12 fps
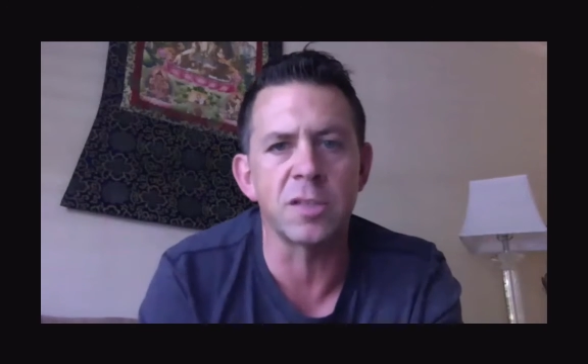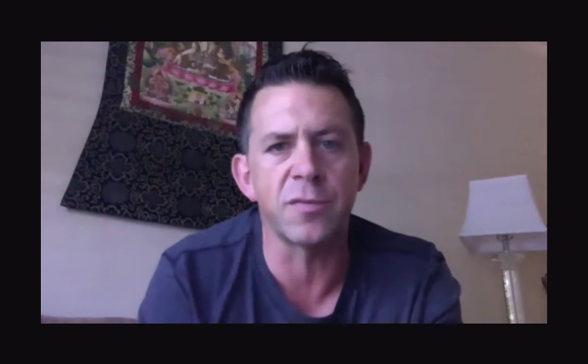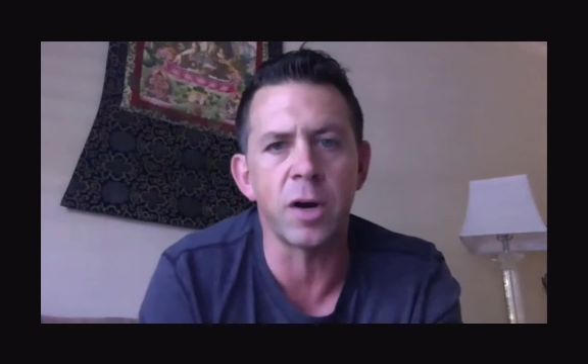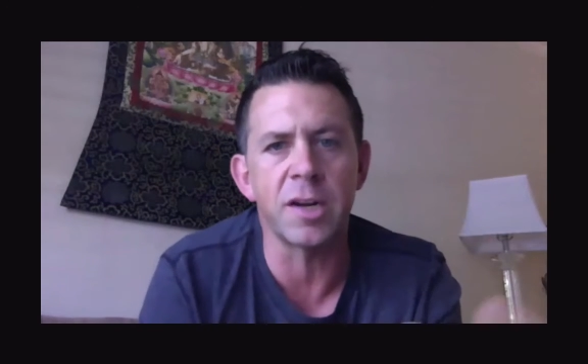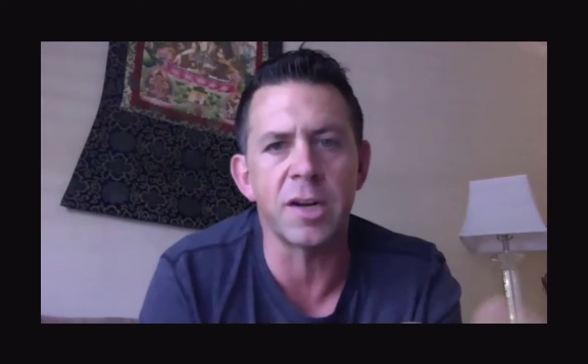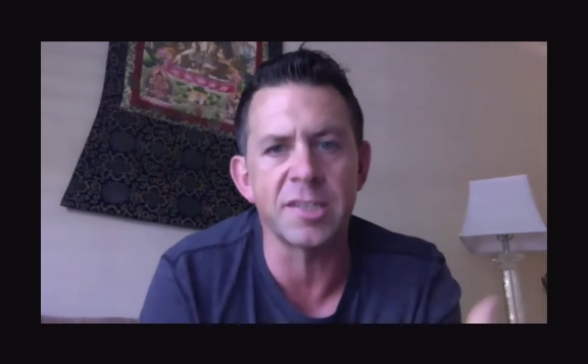for
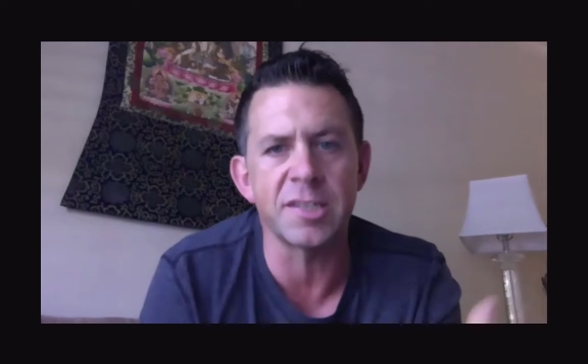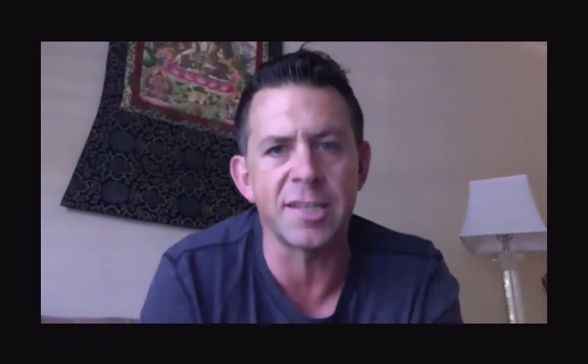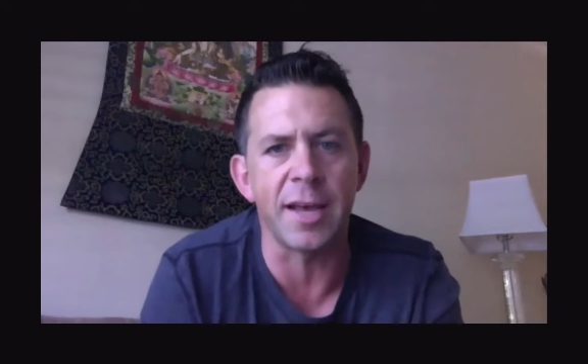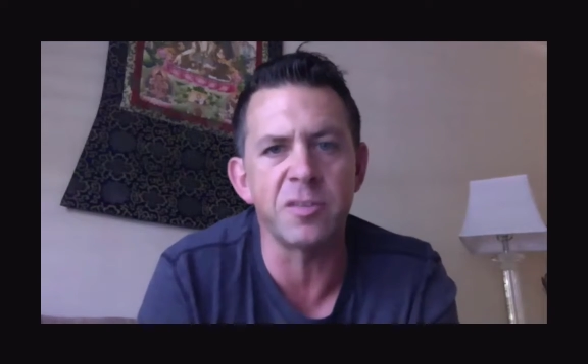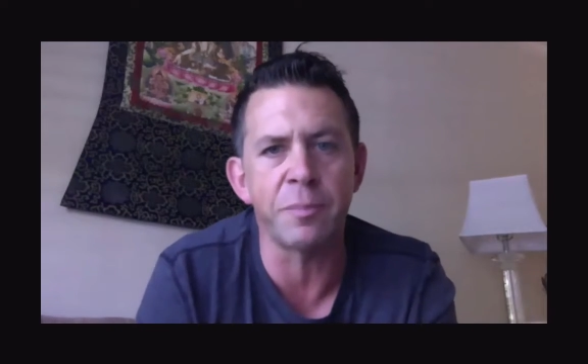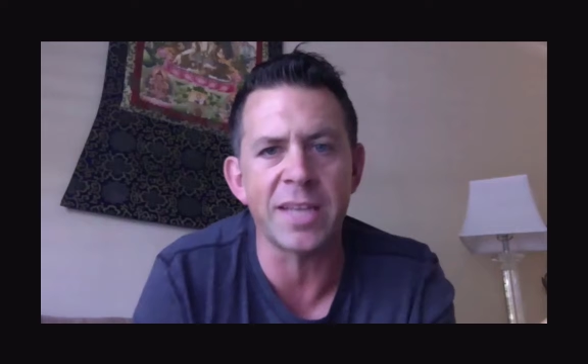
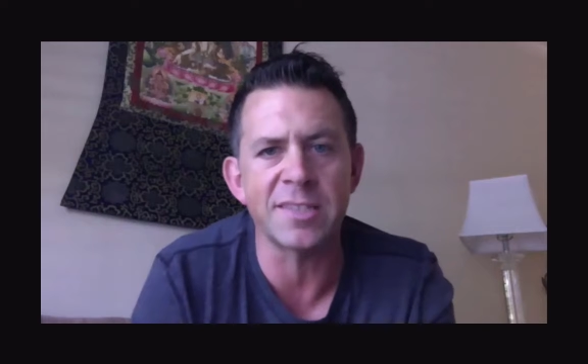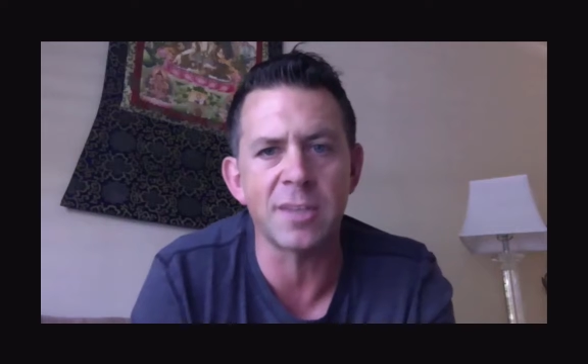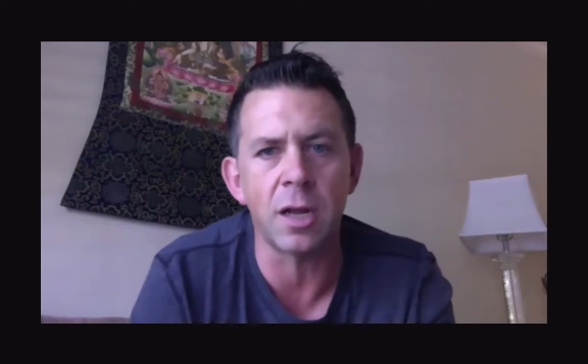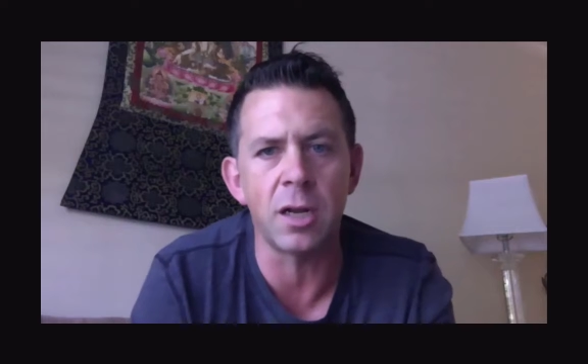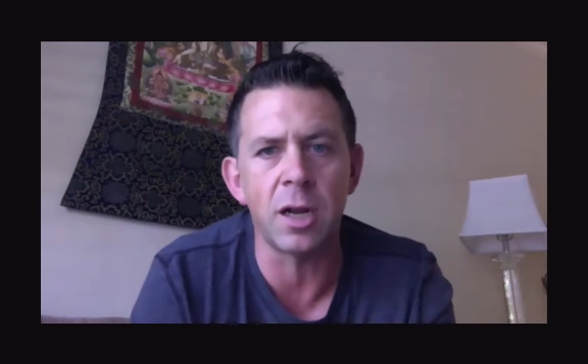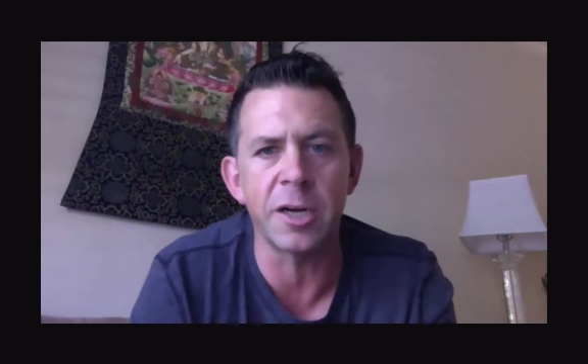ourselves
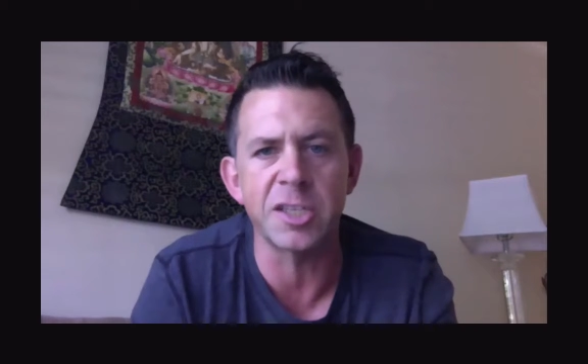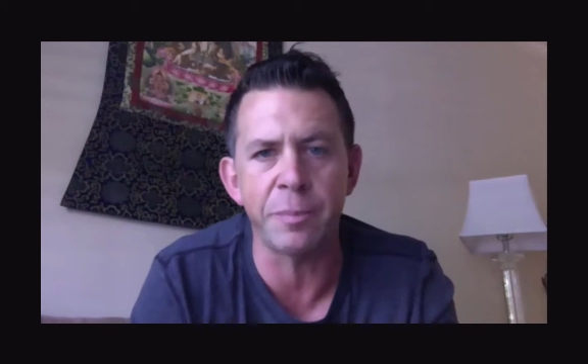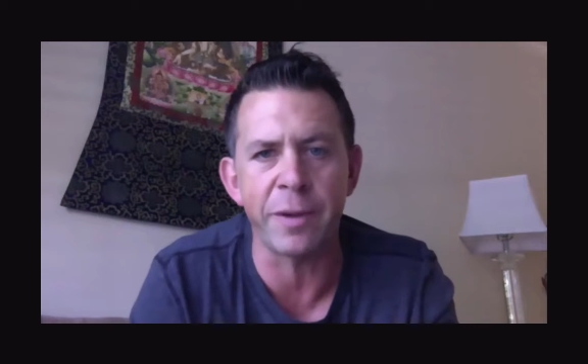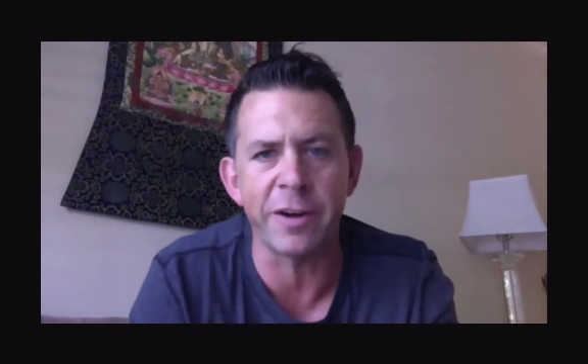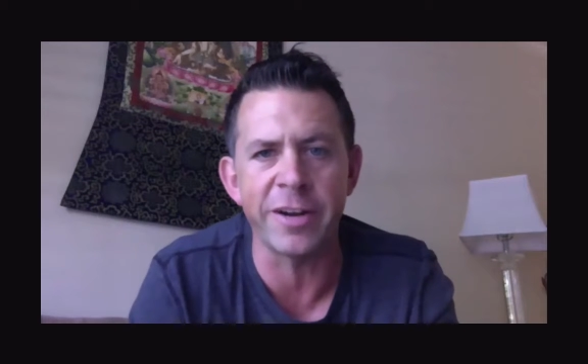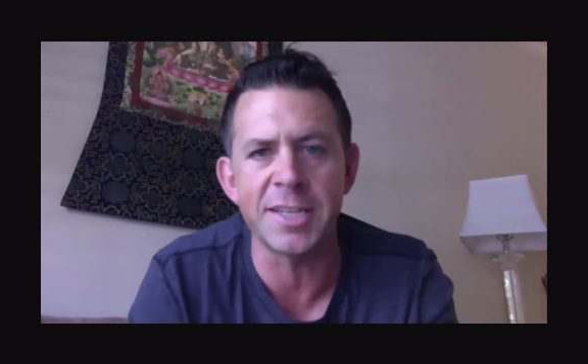based on our
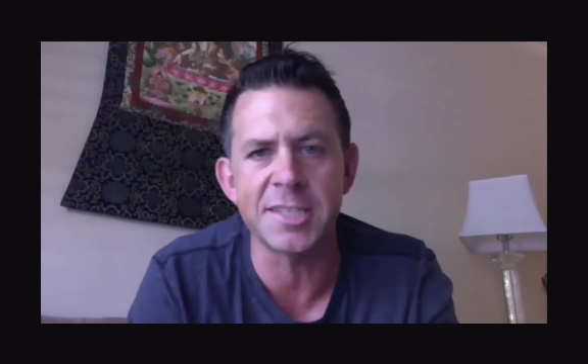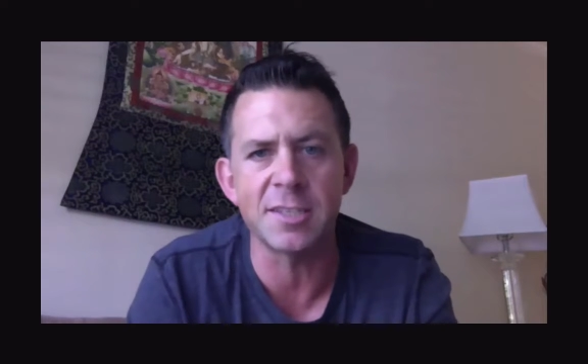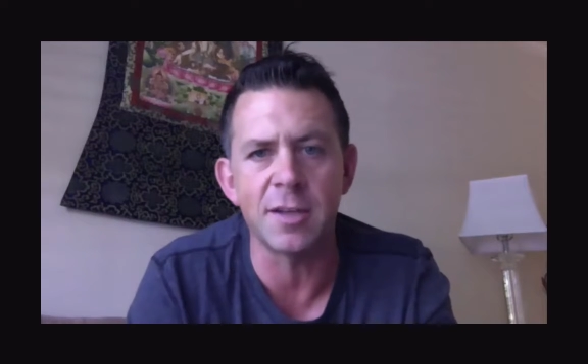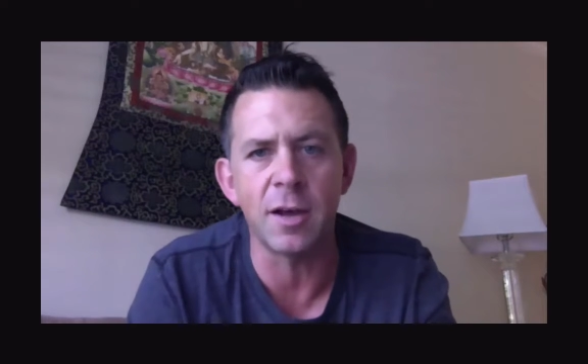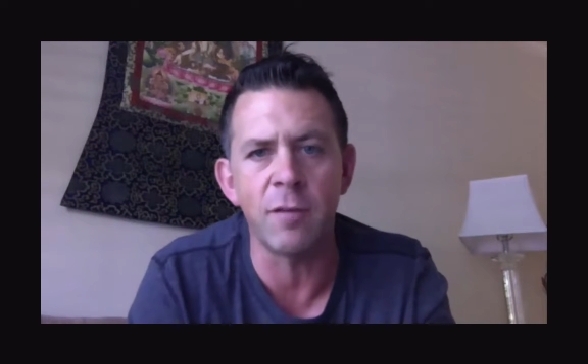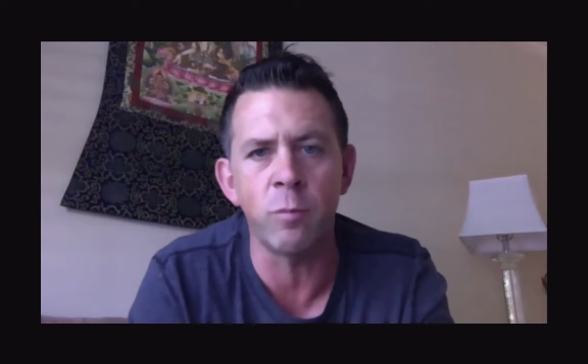
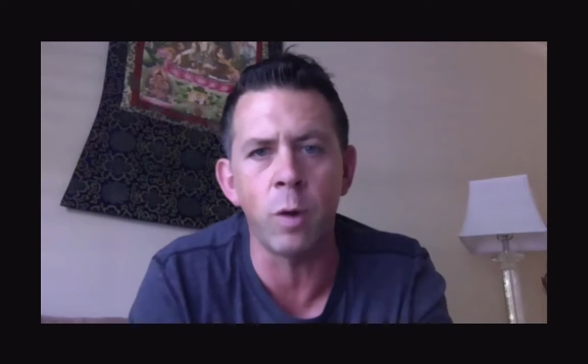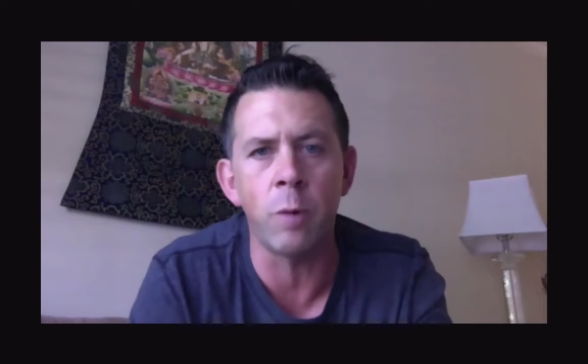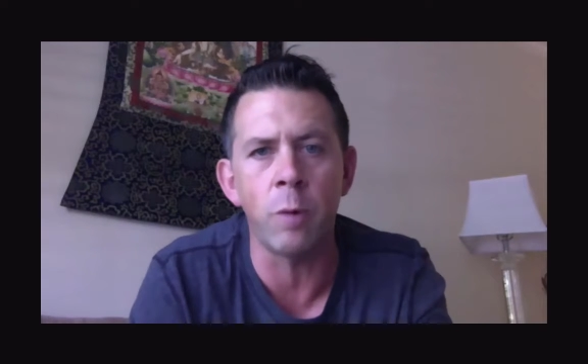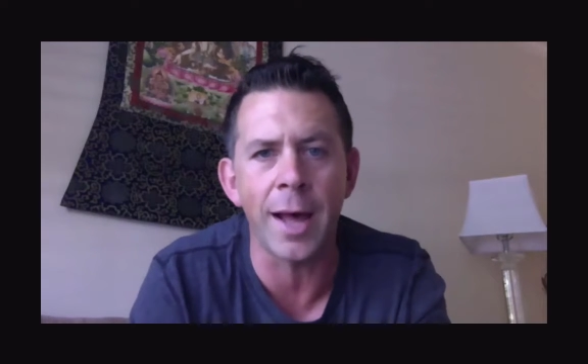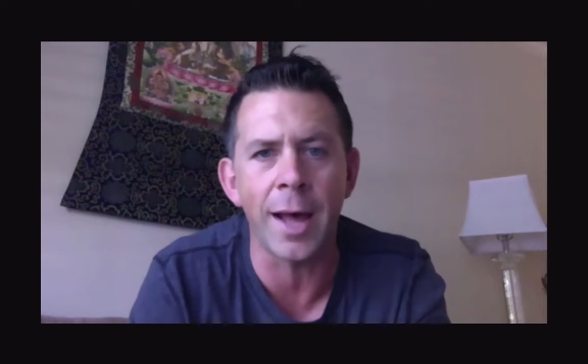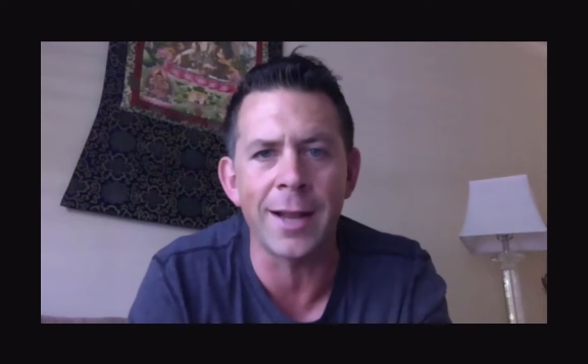experience of what
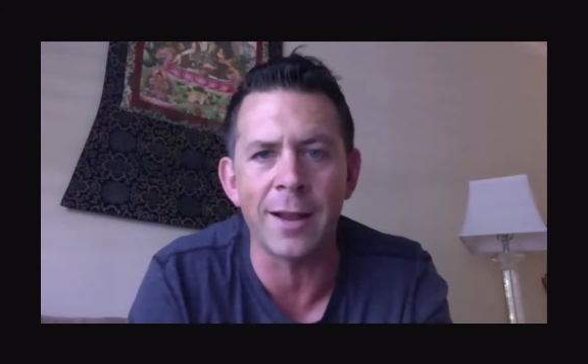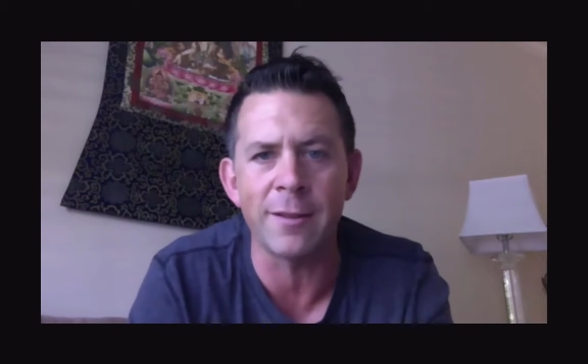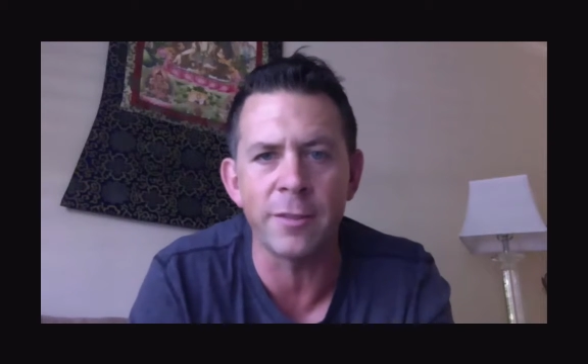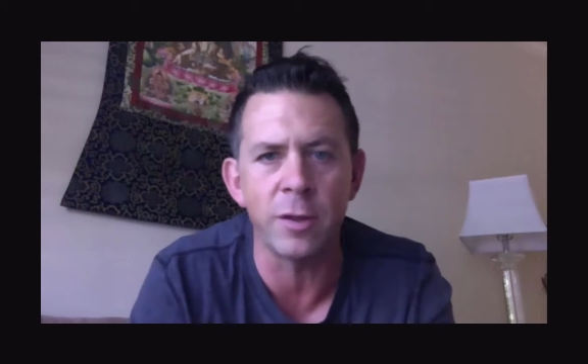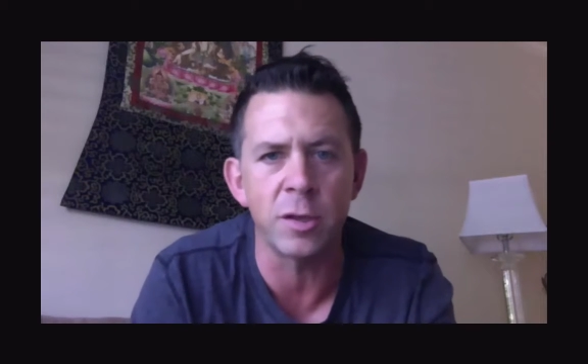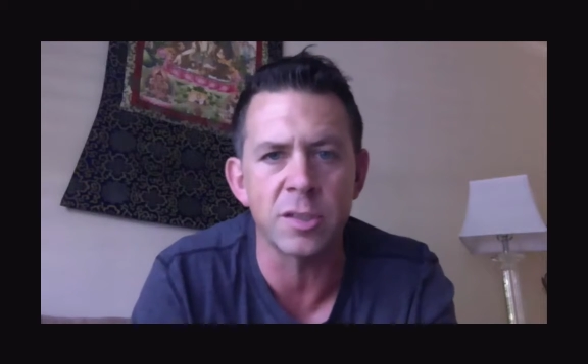we got out
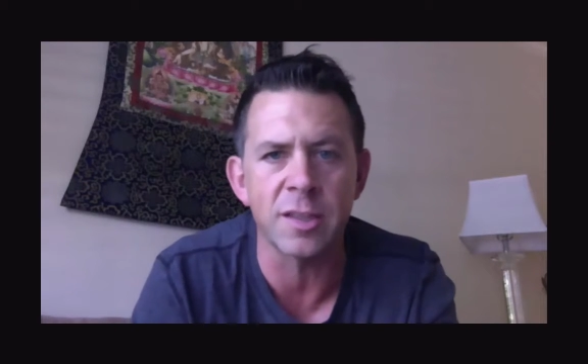of those,